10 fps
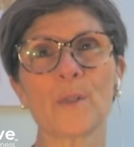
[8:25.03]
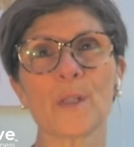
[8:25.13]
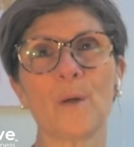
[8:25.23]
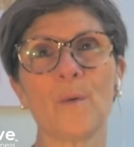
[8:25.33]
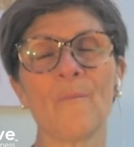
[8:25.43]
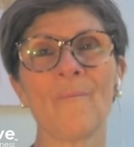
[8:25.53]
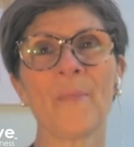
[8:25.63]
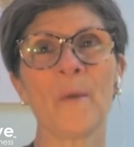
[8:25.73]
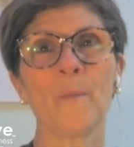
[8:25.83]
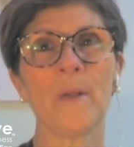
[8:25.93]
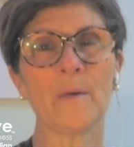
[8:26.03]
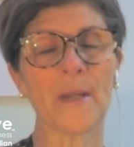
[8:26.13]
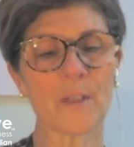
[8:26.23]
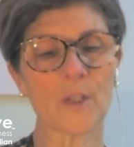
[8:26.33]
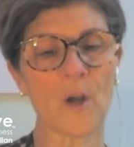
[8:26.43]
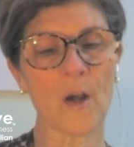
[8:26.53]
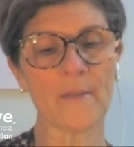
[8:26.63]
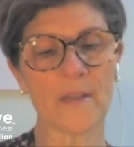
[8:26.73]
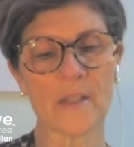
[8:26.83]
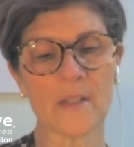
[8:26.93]
So we don't get
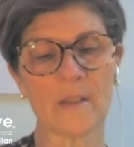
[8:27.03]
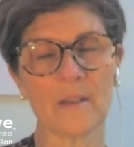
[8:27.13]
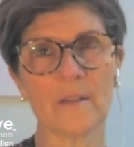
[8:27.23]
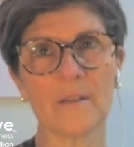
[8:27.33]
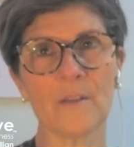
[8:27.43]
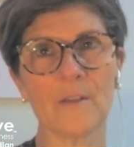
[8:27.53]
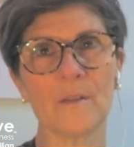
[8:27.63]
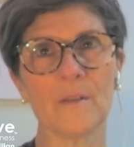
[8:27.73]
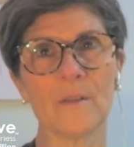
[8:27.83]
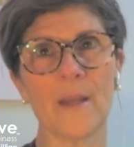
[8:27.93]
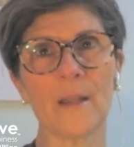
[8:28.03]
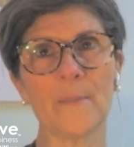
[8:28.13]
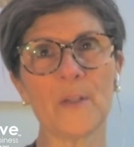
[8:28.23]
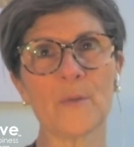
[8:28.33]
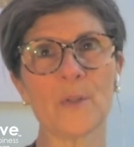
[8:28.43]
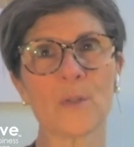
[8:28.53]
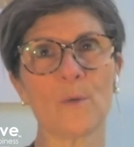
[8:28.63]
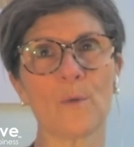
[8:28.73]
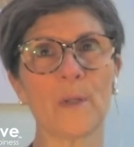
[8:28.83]
taught this in elementary school.